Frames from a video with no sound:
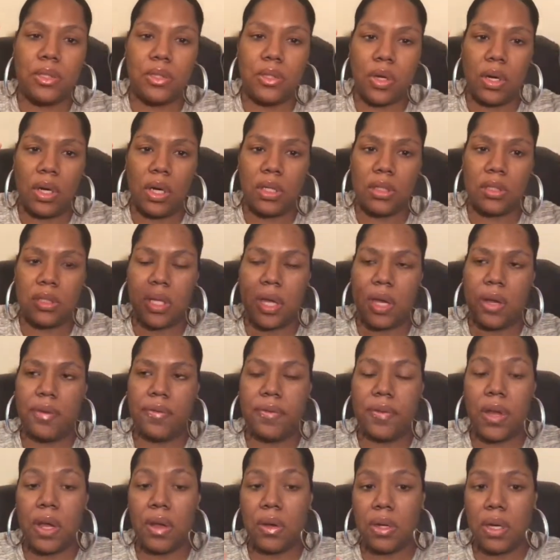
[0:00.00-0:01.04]
jars of
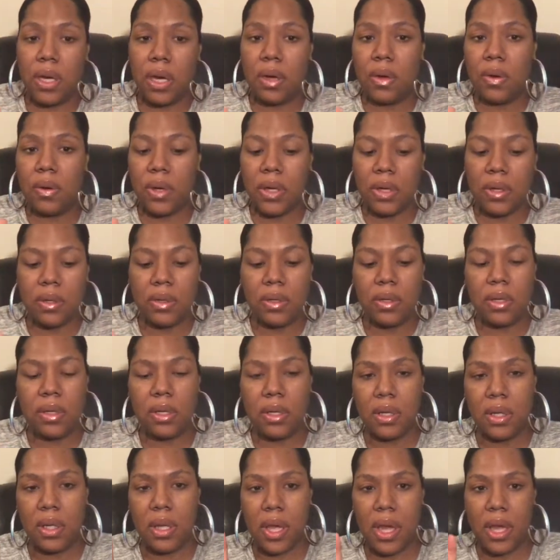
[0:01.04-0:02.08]
coconut oil,
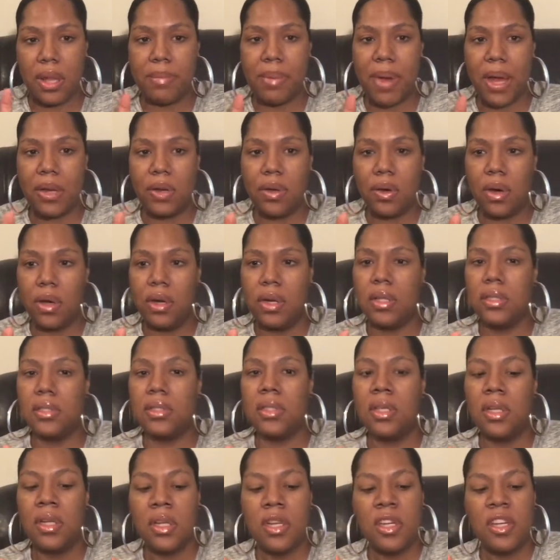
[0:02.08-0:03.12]
and my daughters
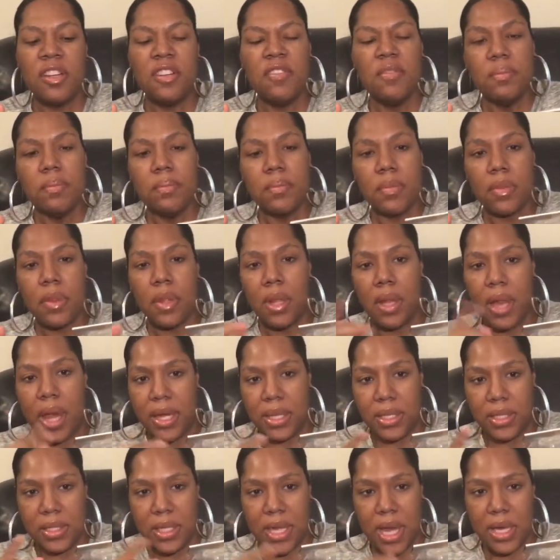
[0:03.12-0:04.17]
like
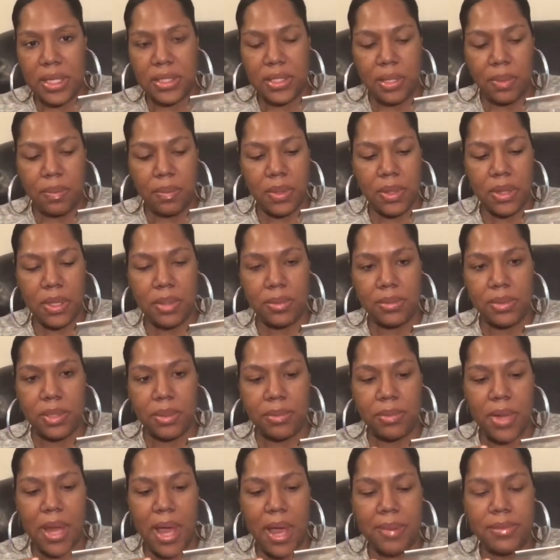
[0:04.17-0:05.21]
to take some with them
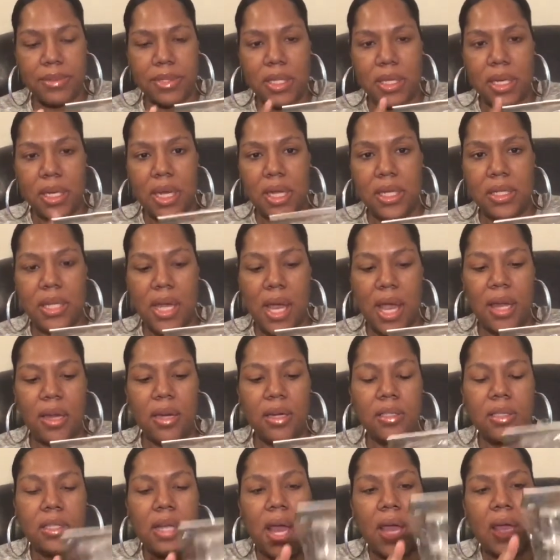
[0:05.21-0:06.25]
sometimes in a
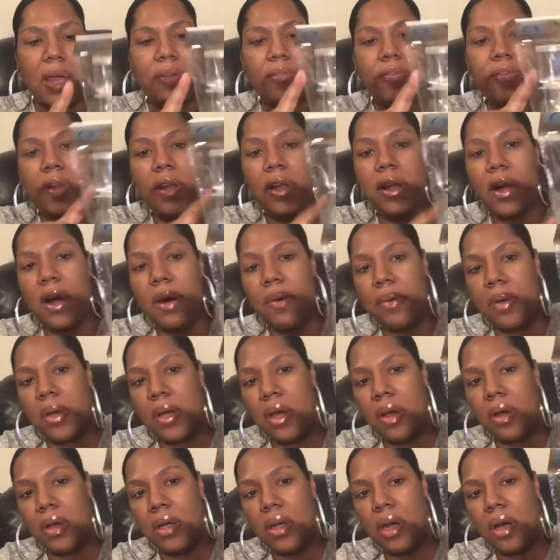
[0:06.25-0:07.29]
container so I can fill it up with
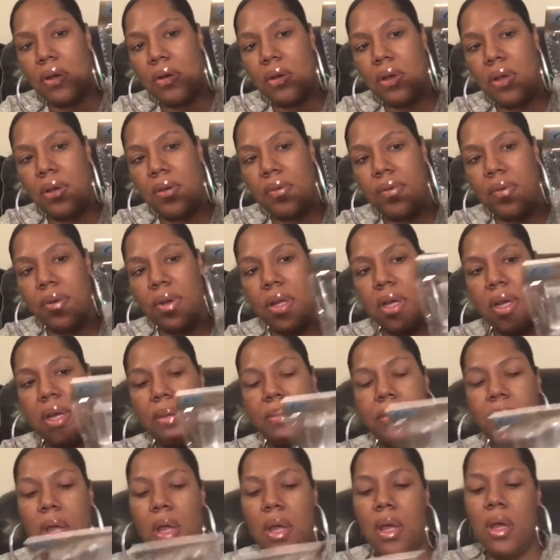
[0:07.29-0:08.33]
coconut oil for
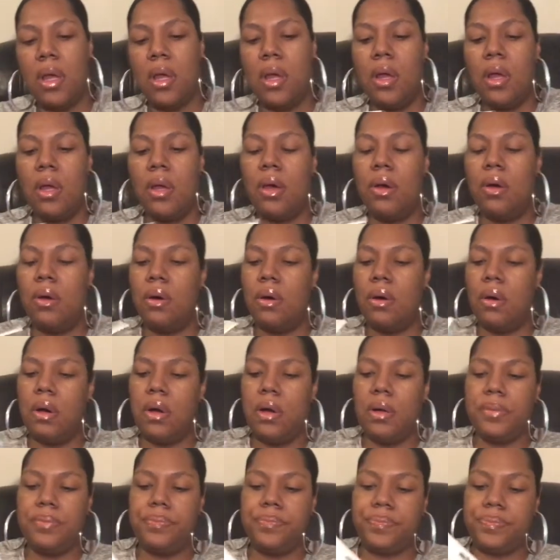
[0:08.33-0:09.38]
them,
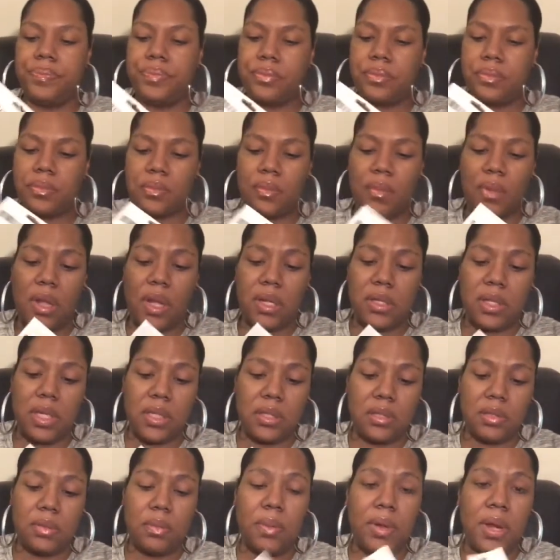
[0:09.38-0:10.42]
or
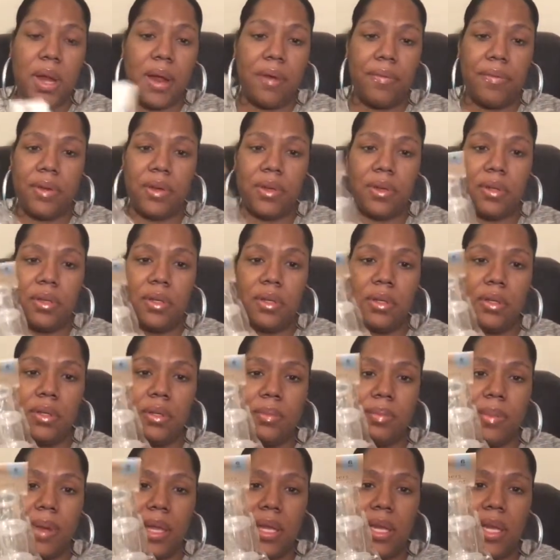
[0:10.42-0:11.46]
just whatever you
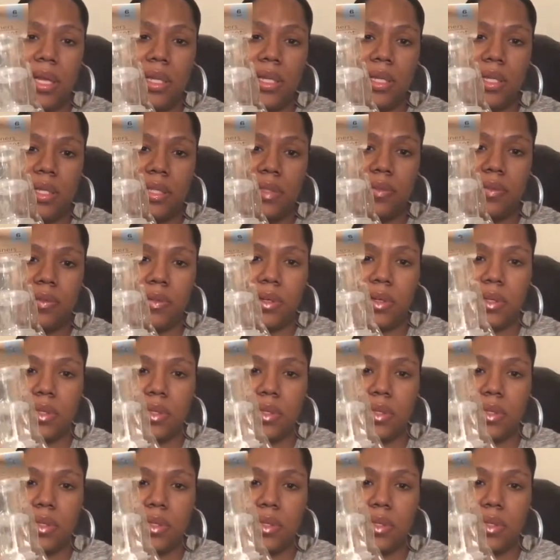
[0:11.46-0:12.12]
may need these for.